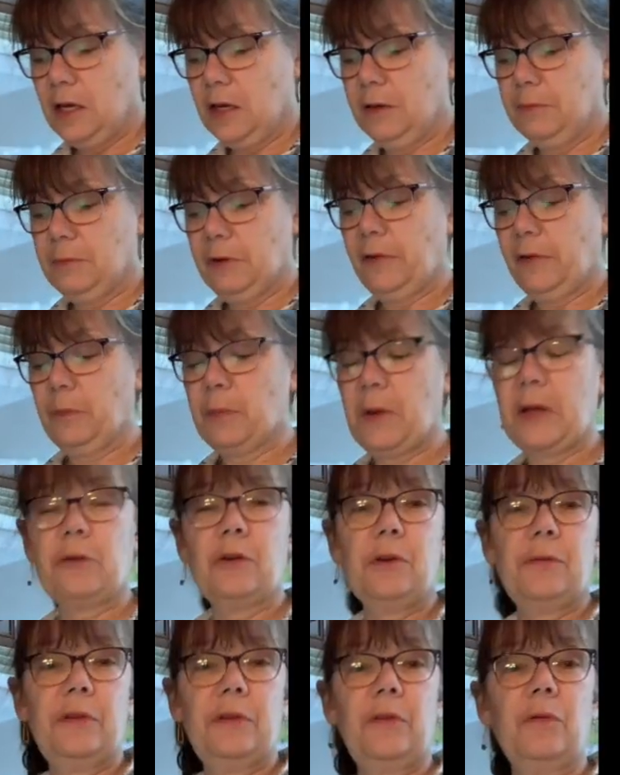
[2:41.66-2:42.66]
It's better
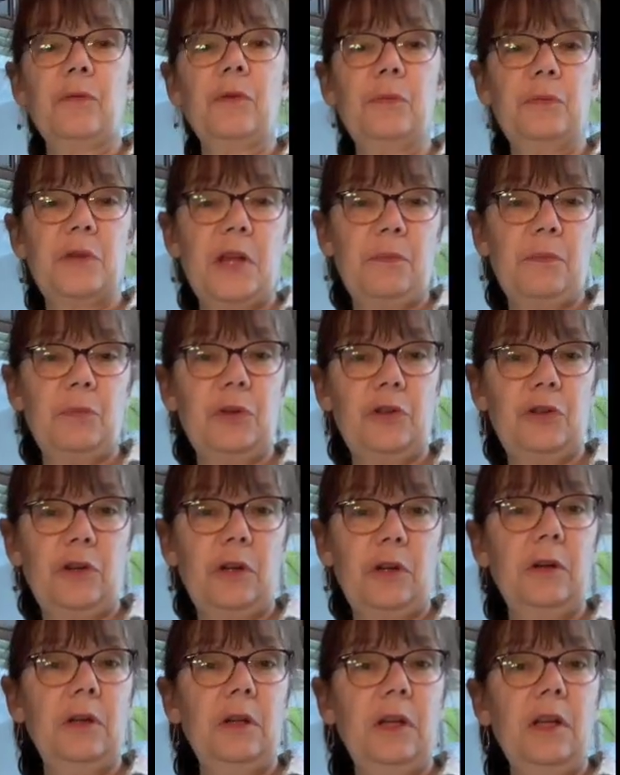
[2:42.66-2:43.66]
if it's room
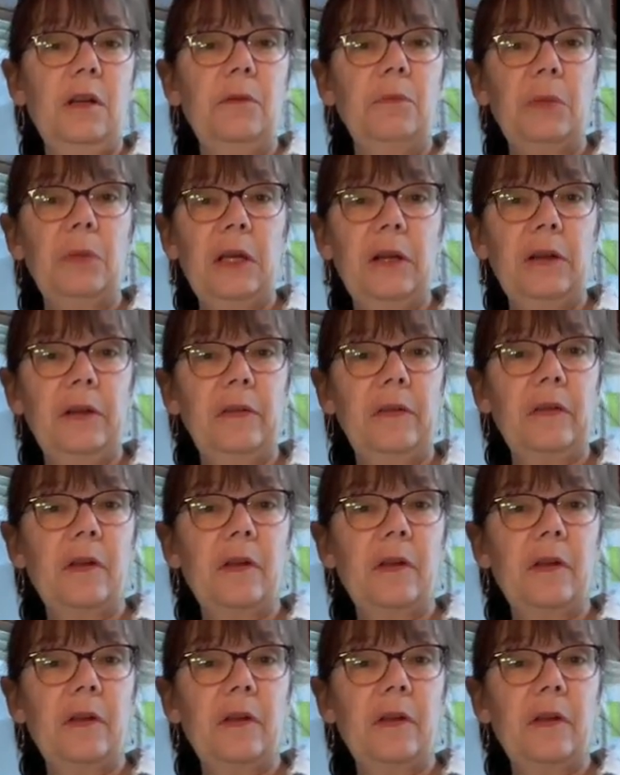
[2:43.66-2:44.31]
temperature, because